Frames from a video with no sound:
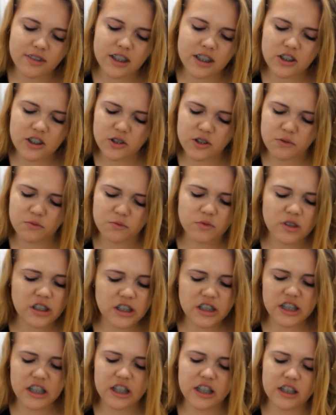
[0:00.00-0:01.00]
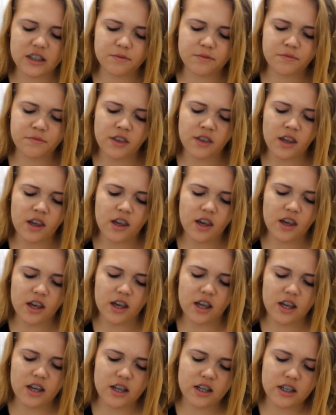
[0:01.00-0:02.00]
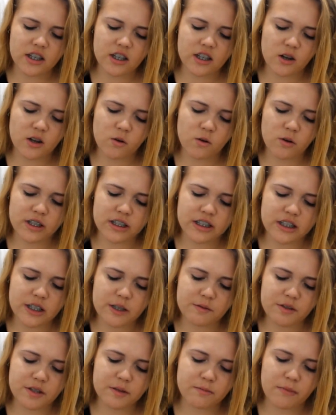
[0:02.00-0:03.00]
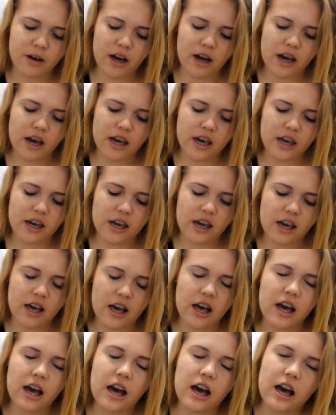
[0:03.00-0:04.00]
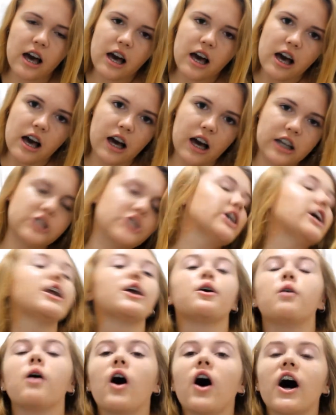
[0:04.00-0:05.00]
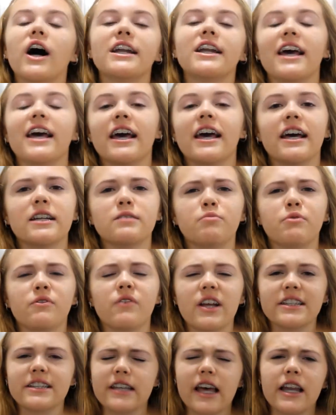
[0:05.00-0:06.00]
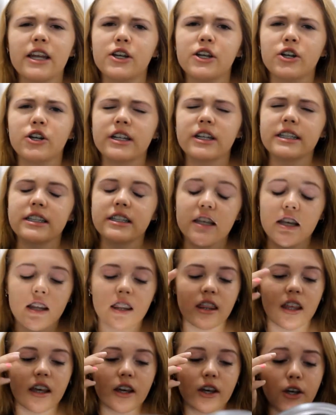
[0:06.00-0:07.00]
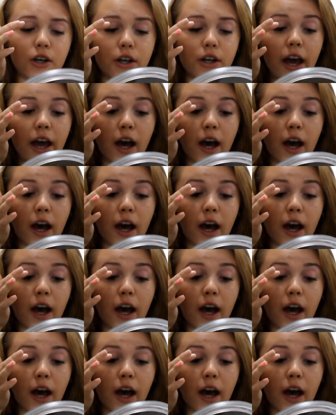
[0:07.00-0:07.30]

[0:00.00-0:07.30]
It's just really good, and it always keeps my eyeshadow on and prevents any creasing that could